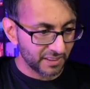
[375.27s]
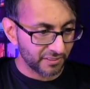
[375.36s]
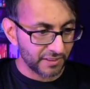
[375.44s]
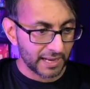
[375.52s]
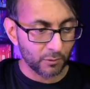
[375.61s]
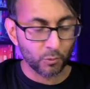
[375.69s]

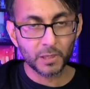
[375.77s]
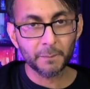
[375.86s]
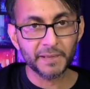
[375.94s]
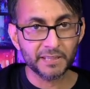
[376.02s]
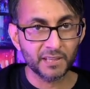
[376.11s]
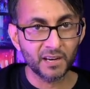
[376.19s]
that would
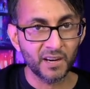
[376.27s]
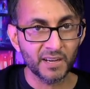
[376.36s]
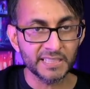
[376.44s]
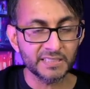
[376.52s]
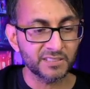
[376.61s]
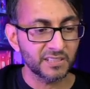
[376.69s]
have been the
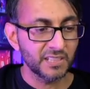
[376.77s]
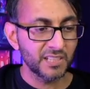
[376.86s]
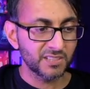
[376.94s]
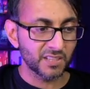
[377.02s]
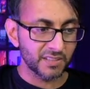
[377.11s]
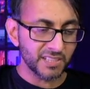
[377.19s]
height.
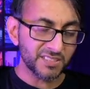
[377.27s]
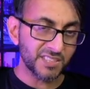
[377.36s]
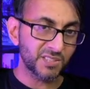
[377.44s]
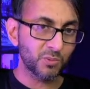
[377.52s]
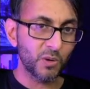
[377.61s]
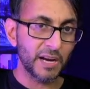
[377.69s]
So this
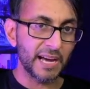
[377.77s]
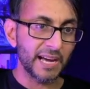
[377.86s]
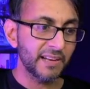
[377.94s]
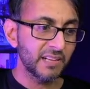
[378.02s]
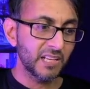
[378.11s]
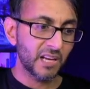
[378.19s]
is
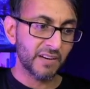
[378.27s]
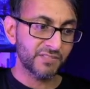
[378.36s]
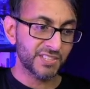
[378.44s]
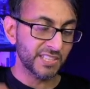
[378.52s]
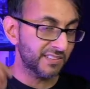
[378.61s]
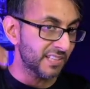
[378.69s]
where
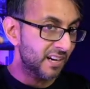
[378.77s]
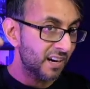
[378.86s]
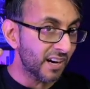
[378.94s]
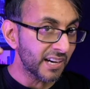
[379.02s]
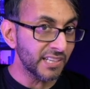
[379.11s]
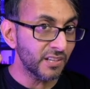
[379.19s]
I've said the
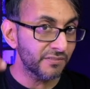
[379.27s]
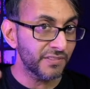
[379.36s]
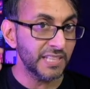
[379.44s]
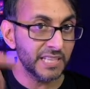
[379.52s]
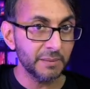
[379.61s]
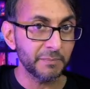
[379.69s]
height
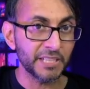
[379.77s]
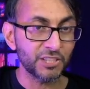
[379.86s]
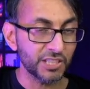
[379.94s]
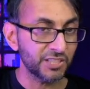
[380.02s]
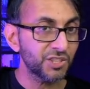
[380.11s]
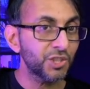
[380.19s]
of the
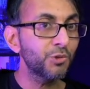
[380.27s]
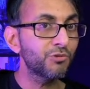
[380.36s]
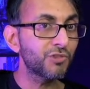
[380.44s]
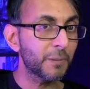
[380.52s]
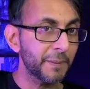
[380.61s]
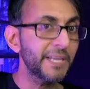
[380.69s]
image is two
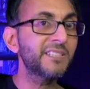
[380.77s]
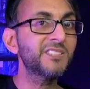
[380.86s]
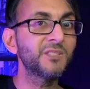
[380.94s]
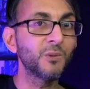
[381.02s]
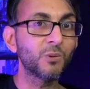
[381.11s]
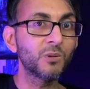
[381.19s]
hundred
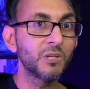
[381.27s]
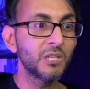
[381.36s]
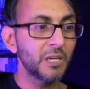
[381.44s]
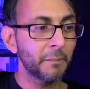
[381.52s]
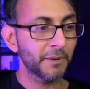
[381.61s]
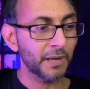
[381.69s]
pixel,
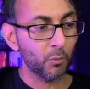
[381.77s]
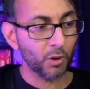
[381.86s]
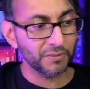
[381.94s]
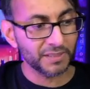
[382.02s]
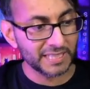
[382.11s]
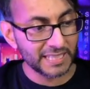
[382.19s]
but I
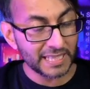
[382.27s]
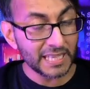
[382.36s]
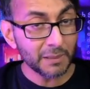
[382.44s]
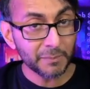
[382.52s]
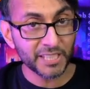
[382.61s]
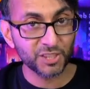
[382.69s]
want the
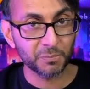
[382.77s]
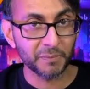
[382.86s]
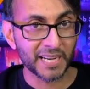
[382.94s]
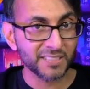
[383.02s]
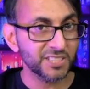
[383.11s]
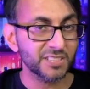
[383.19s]
image
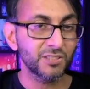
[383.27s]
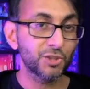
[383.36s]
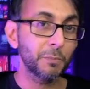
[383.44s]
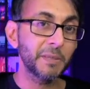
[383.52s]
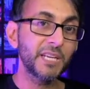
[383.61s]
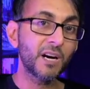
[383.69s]
mask
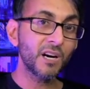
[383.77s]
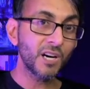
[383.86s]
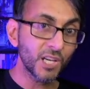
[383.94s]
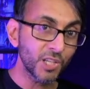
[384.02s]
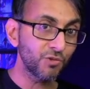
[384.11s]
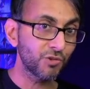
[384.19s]
to be
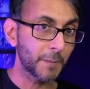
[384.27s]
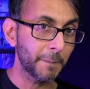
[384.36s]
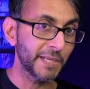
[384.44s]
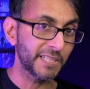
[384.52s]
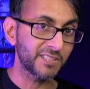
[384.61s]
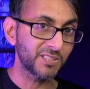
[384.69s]
one
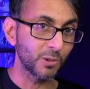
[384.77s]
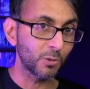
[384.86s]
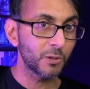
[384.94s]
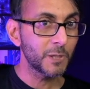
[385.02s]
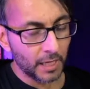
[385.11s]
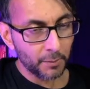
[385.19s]
hundred
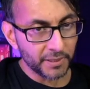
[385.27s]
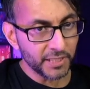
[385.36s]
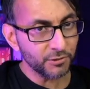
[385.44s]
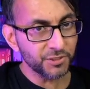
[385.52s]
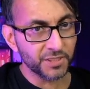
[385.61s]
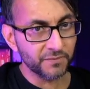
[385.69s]
pixel. I'm going to
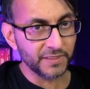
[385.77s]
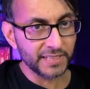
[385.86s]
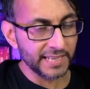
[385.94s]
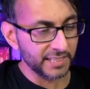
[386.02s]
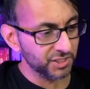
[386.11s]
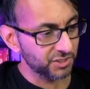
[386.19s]
do
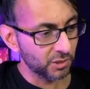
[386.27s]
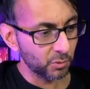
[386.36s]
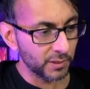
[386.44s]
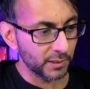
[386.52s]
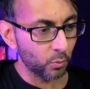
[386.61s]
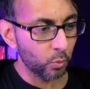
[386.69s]
something extra
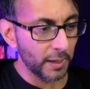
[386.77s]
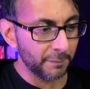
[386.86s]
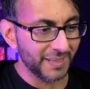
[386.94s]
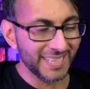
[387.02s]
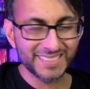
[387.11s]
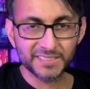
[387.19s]
with the
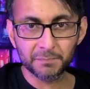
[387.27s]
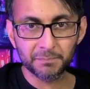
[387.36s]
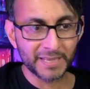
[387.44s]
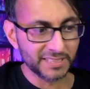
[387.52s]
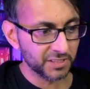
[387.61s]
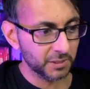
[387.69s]
WebKit
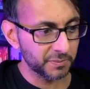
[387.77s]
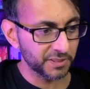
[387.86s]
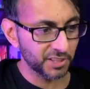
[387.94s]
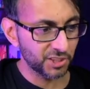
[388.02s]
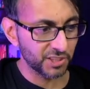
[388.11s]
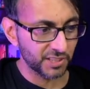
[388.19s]
mask
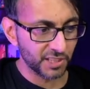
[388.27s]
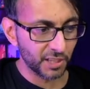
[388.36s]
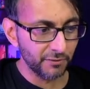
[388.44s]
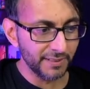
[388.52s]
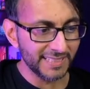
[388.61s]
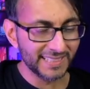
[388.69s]
position.
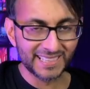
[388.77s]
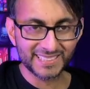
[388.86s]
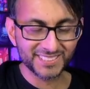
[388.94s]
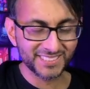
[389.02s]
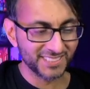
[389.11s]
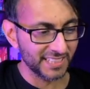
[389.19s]
Currently that
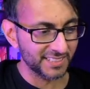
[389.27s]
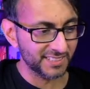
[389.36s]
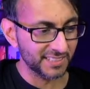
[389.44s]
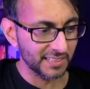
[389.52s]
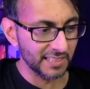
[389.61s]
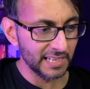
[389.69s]
is set
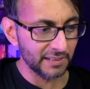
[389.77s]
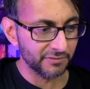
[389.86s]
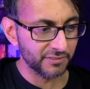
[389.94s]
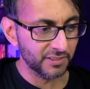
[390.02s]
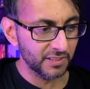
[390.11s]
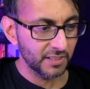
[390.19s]
to
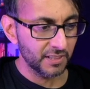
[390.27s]
left.